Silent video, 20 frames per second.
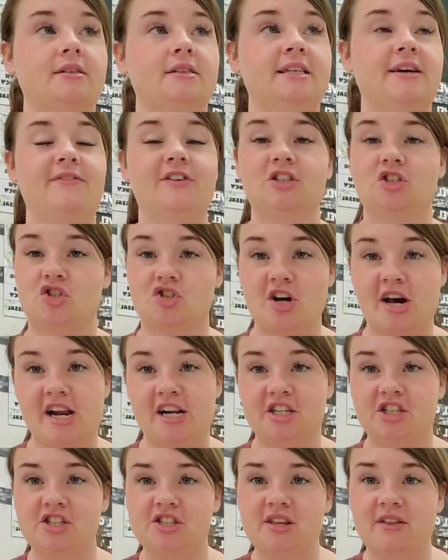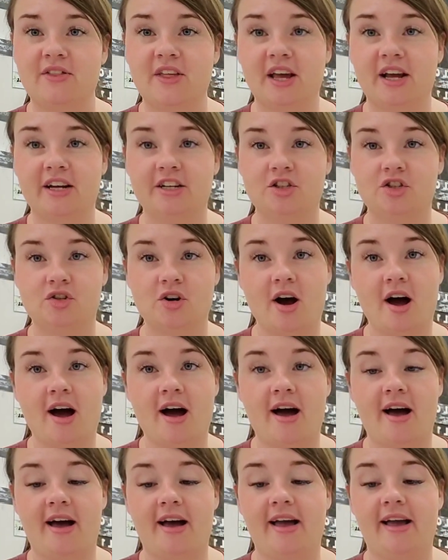Different strategies that they could
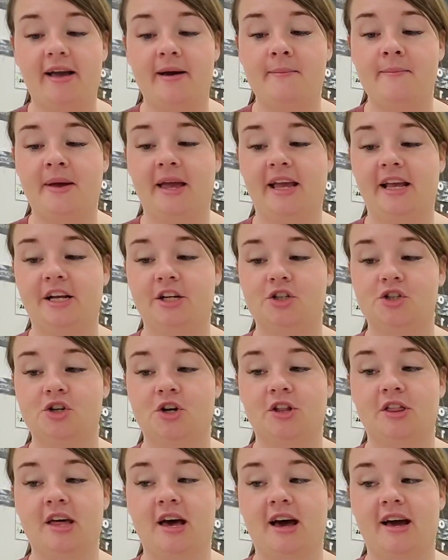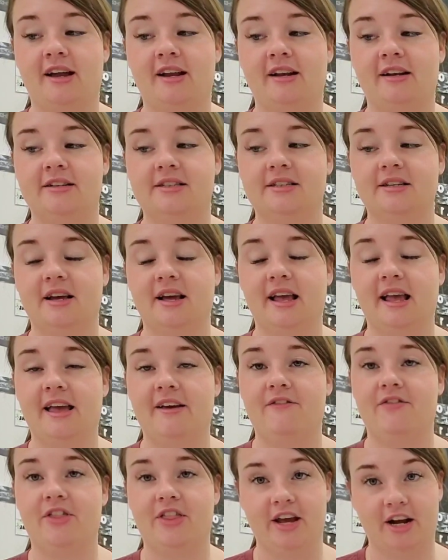try, making sure that
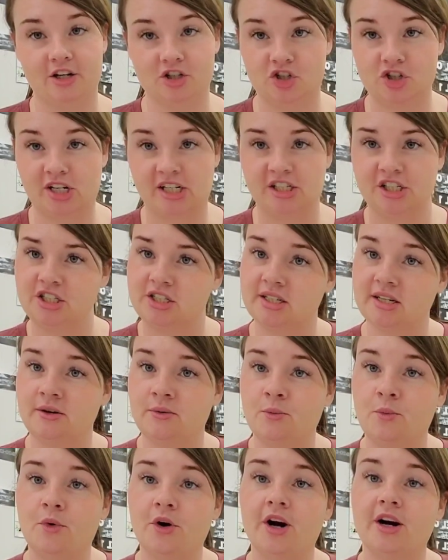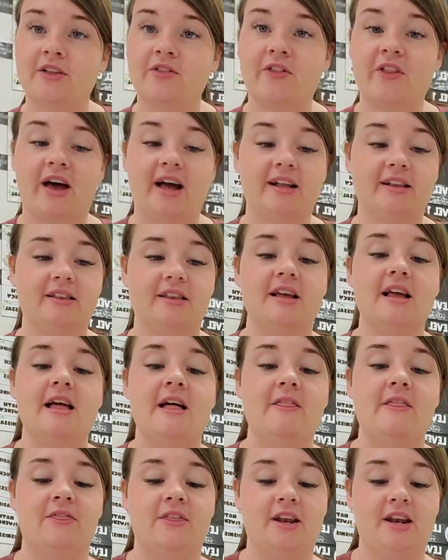if their strategy didn't work, that
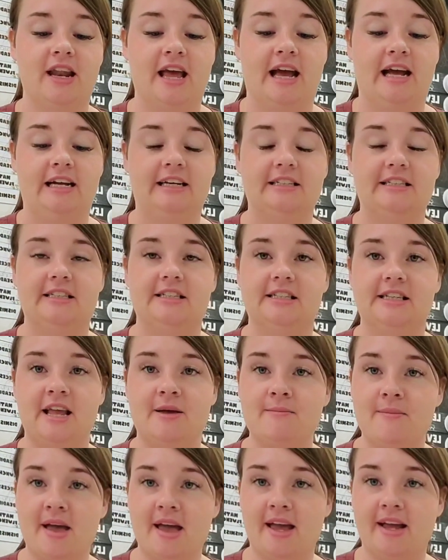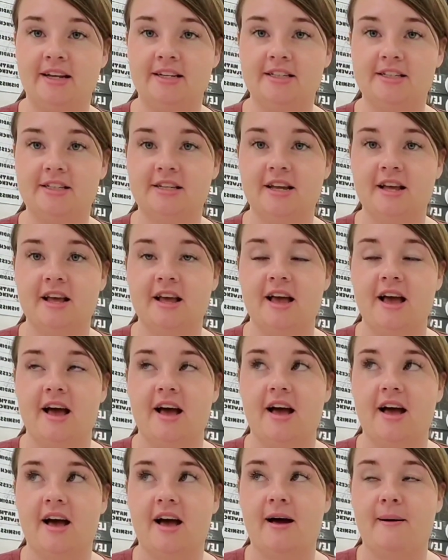the next teammate,
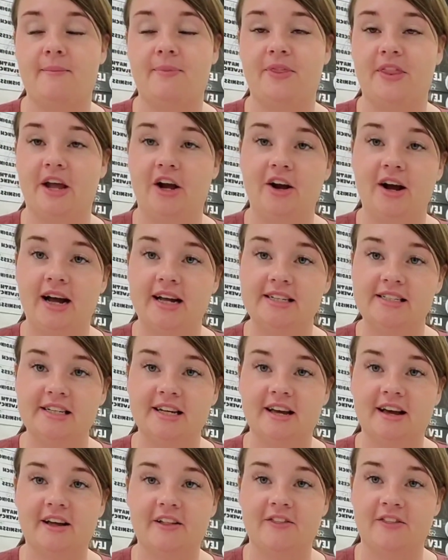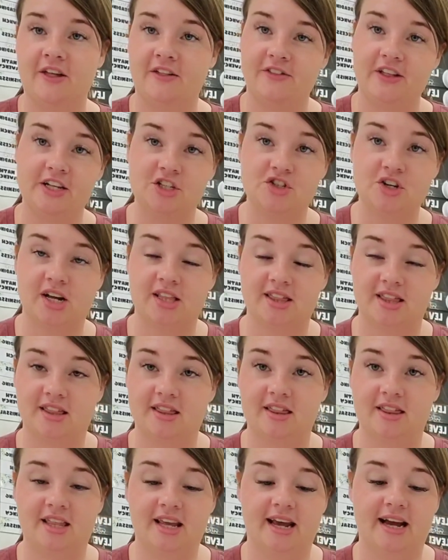their idea, that they tried
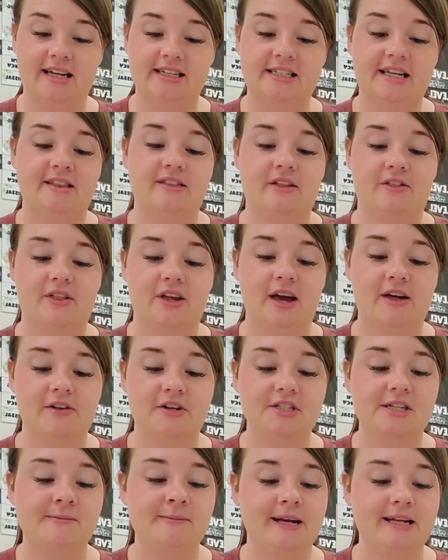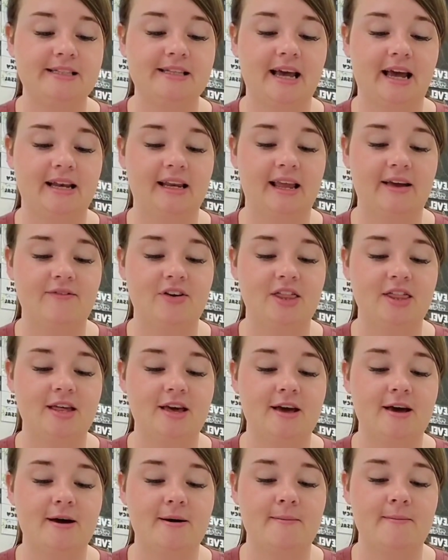the idea that the other teammates had given
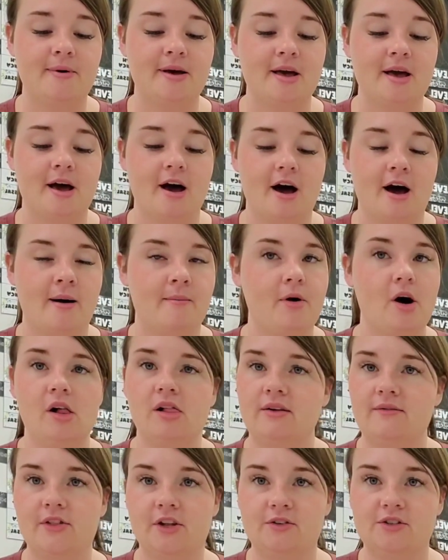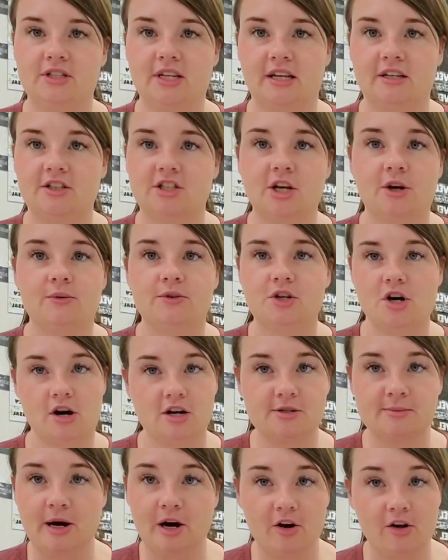them, all of those things. So
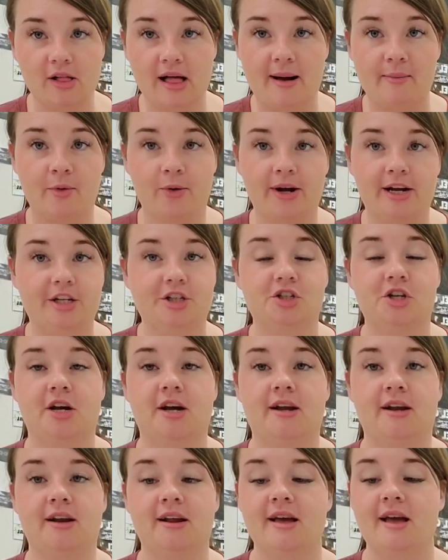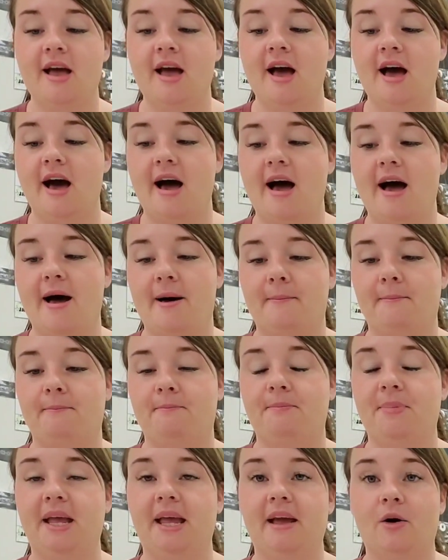talked about collaboration,
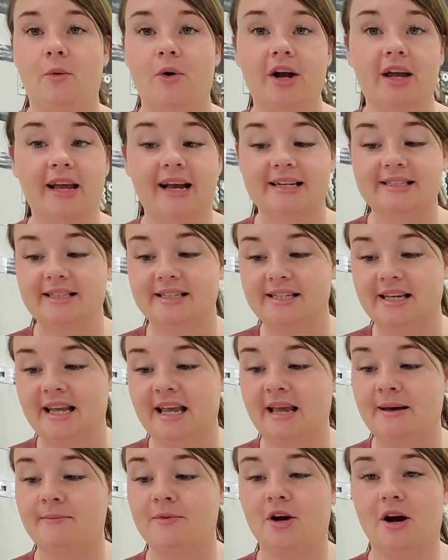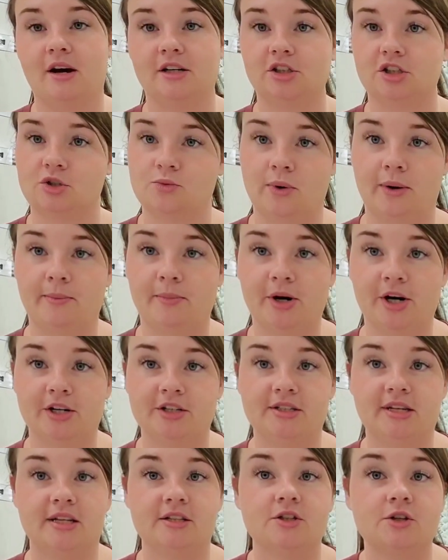working as a team, not just one
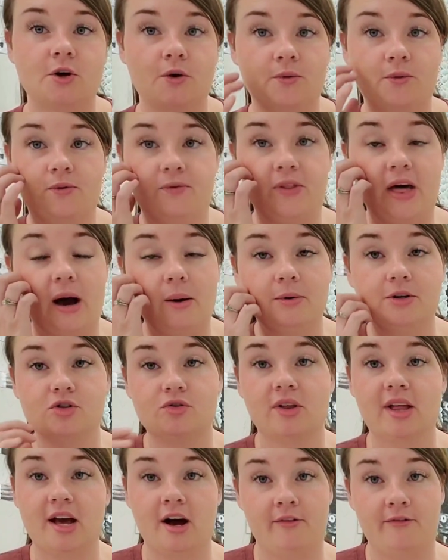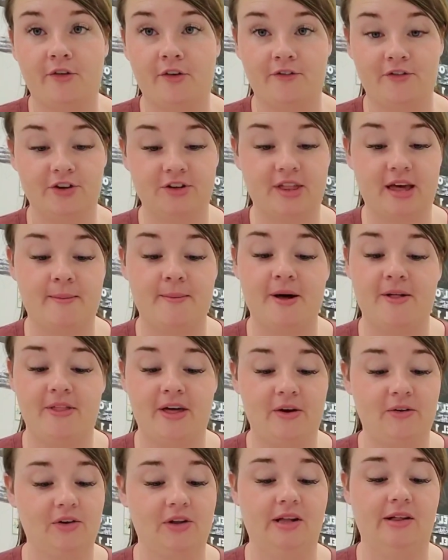person. So that was really helpful for them, and
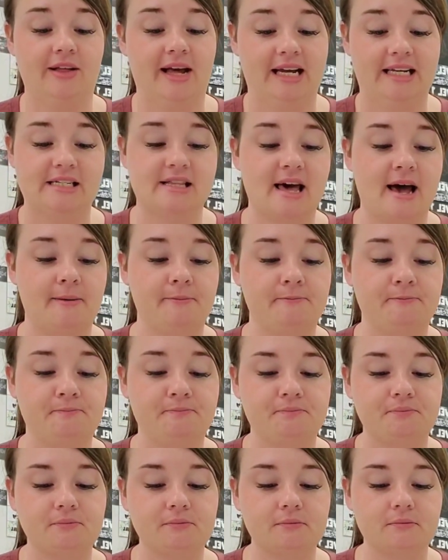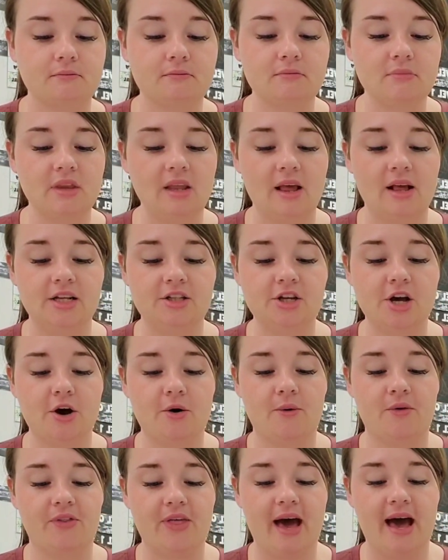they really liked that.
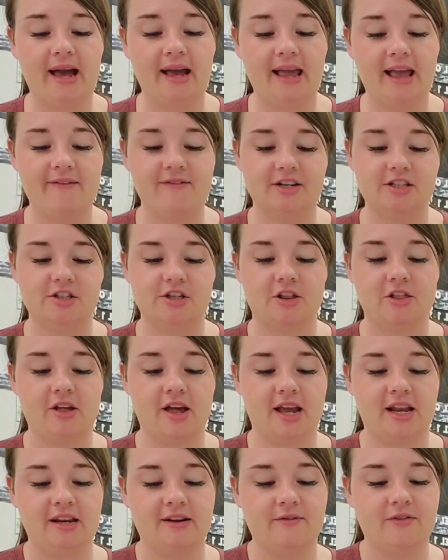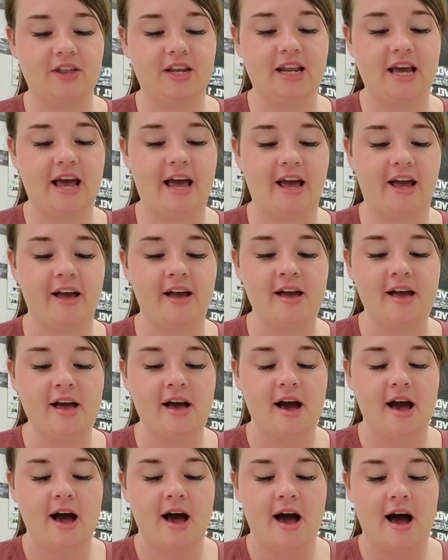So that gave us to the end of the day.
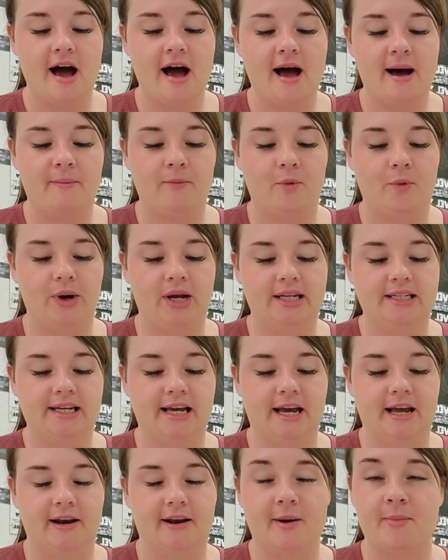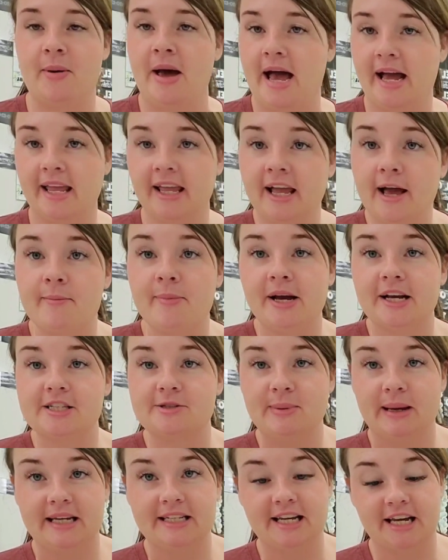We did packing up
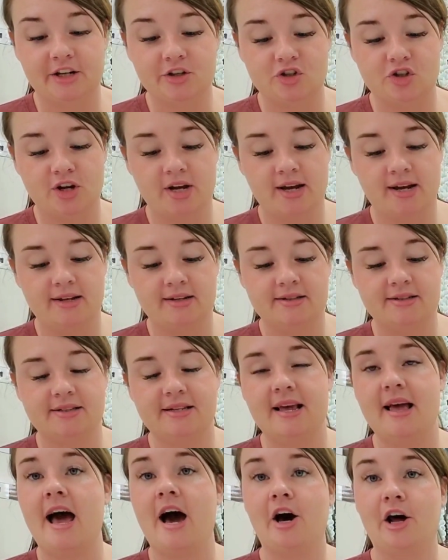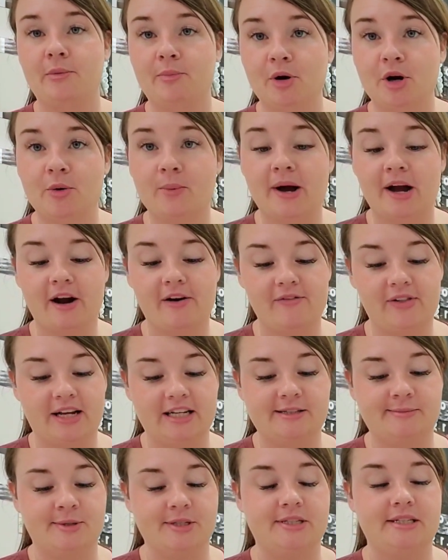expectations, how to put away our
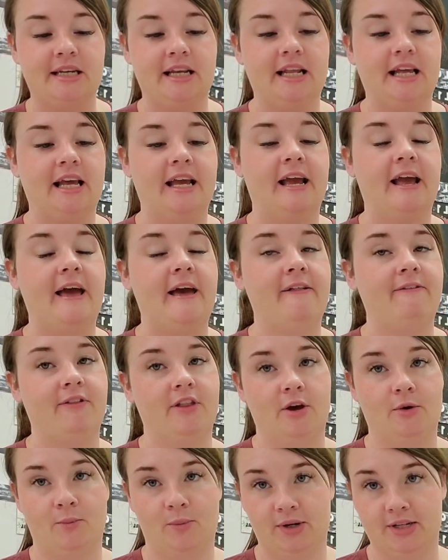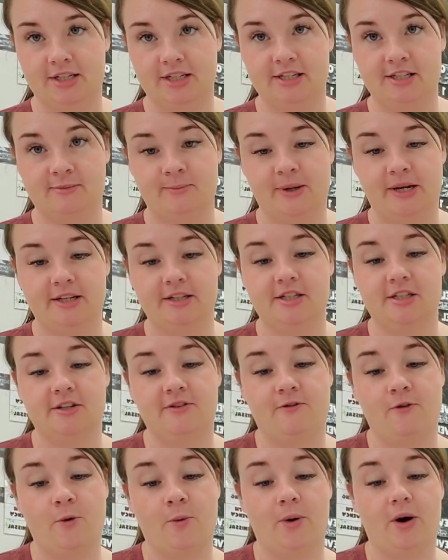flexible seating, and then we
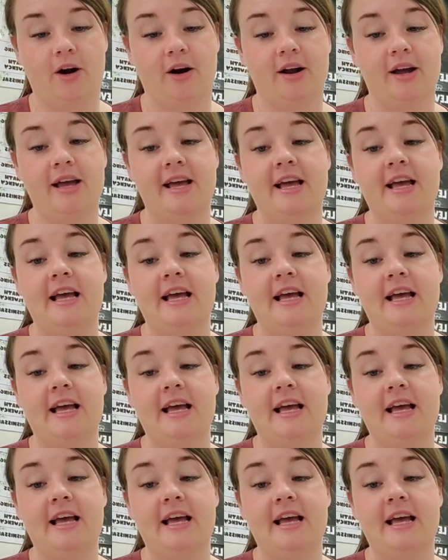dismissed for